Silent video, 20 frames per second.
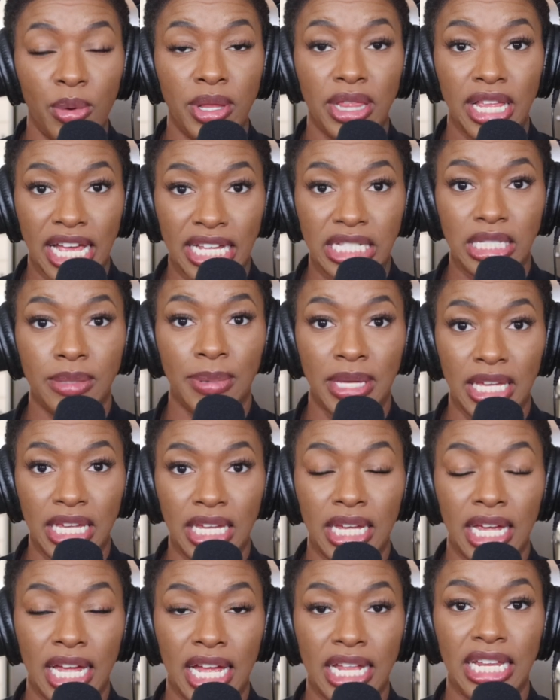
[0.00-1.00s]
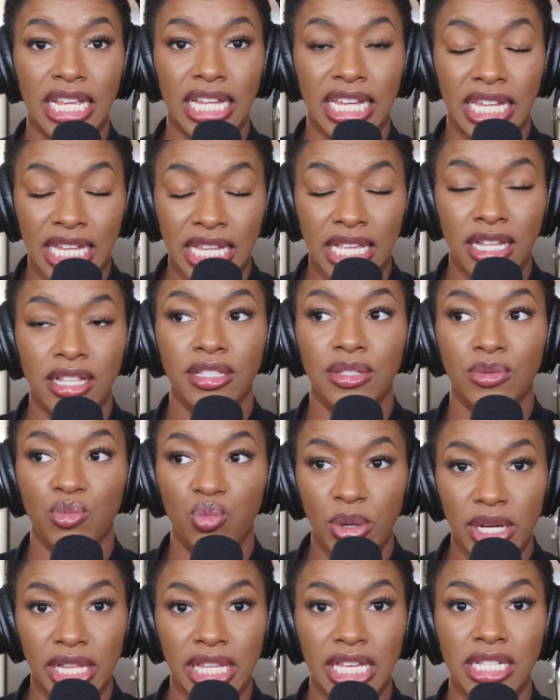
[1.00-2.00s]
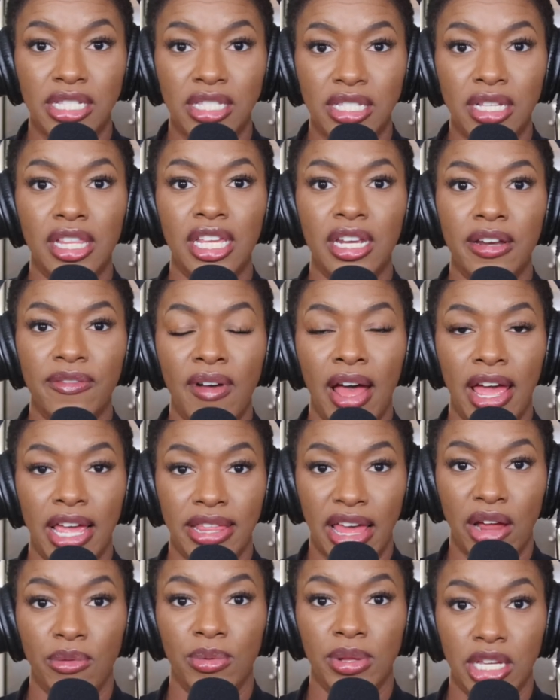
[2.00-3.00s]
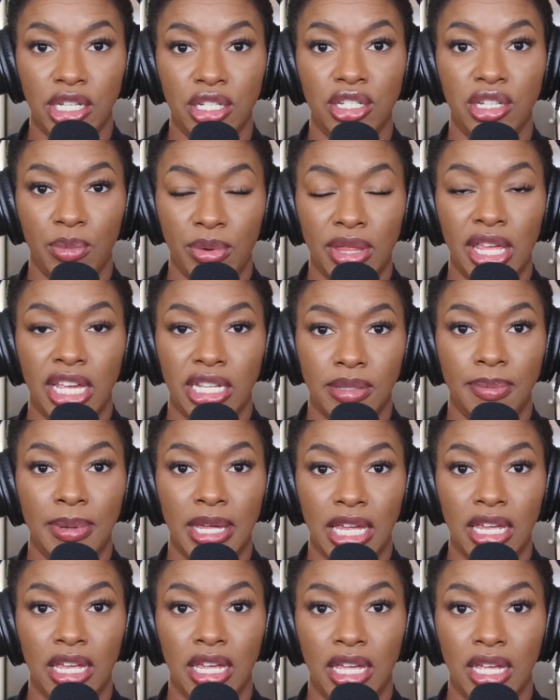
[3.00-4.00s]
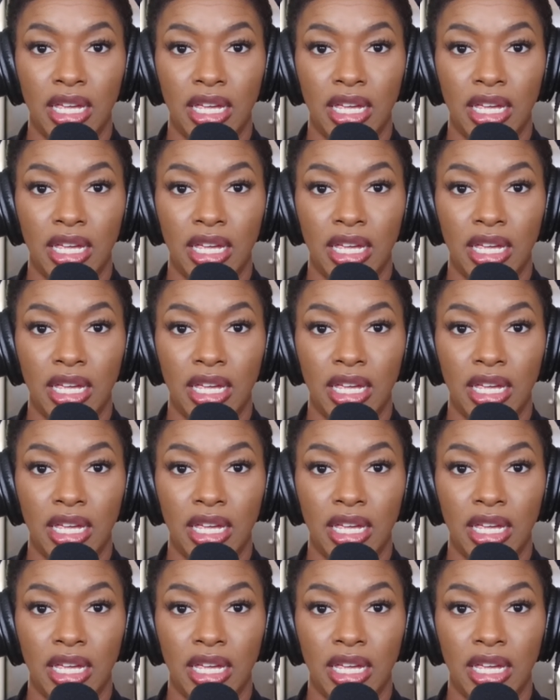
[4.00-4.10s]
with SP and really solidifying that relationship with SP.